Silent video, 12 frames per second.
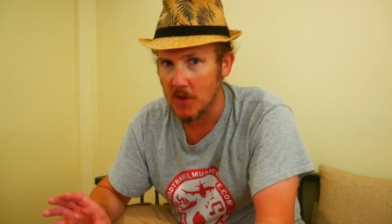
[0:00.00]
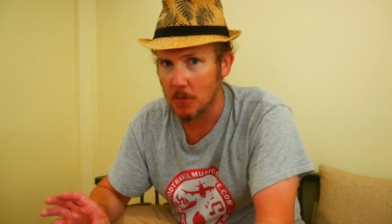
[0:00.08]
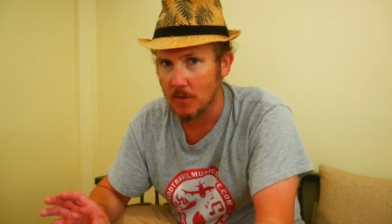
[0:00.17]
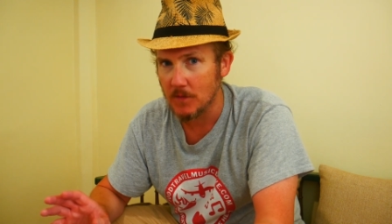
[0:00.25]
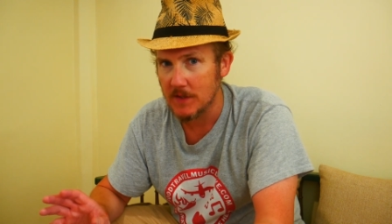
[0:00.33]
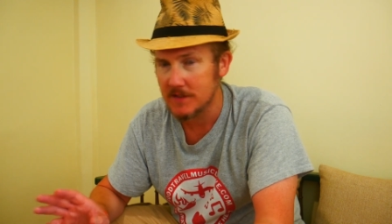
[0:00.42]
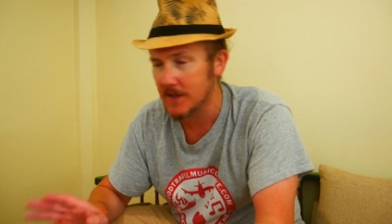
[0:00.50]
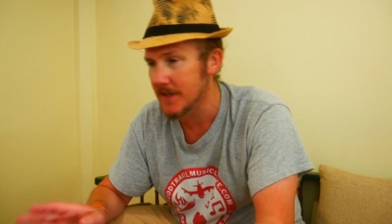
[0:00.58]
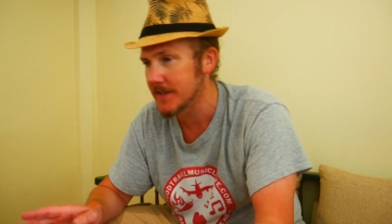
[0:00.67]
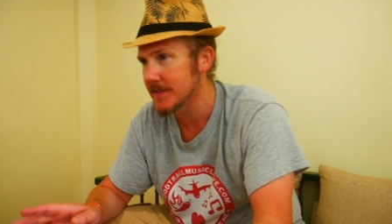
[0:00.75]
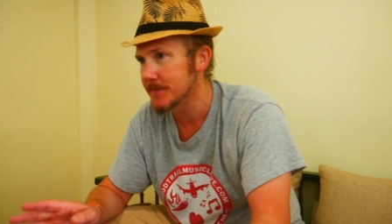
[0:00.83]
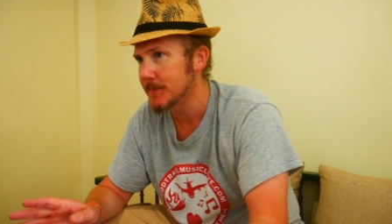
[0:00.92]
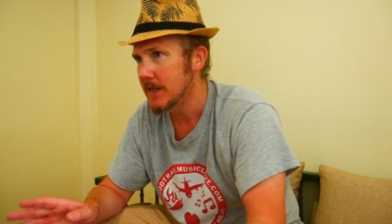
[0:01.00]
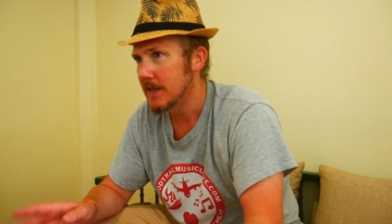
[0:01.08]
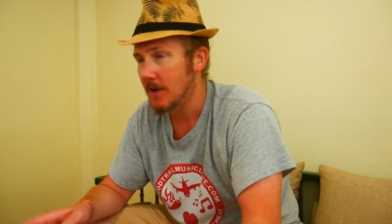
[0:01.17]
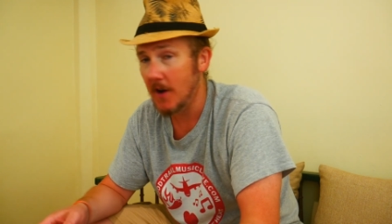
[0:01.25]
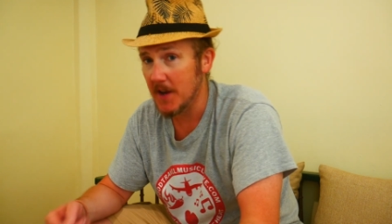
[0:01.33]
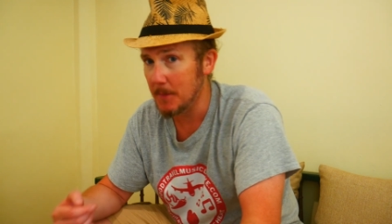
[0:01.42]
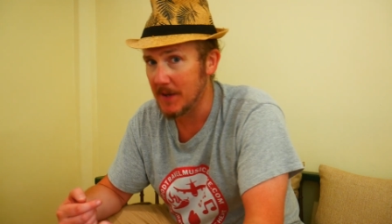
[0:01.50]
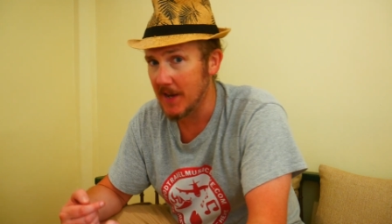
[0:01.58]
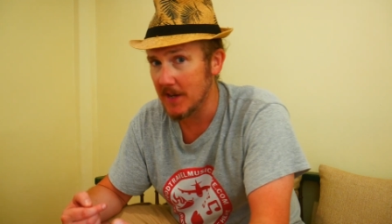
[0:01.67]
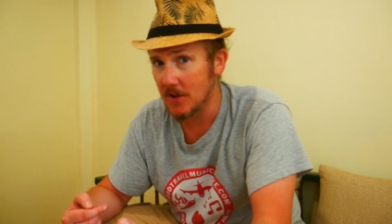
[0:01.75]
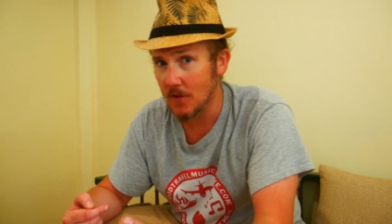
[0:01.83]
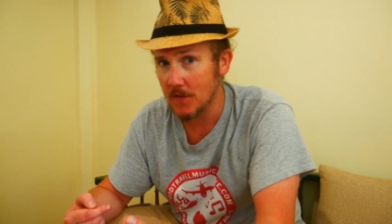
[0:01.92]
they want these days. I had a
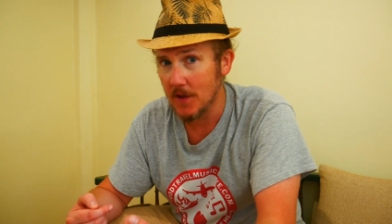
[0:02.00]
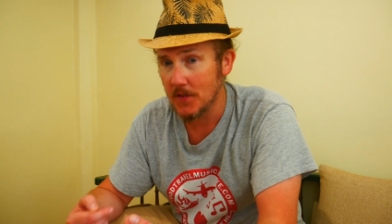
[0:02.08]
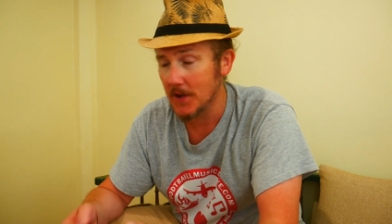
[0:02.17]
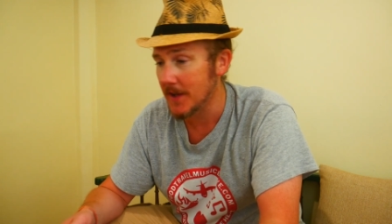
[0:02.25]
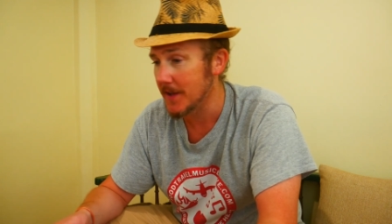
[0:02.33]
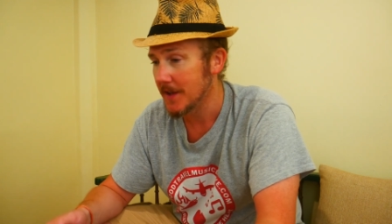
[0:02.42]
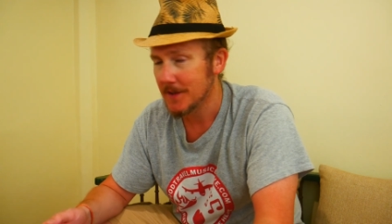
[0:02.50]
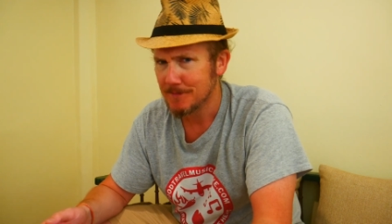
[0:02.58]
bikini on the other day.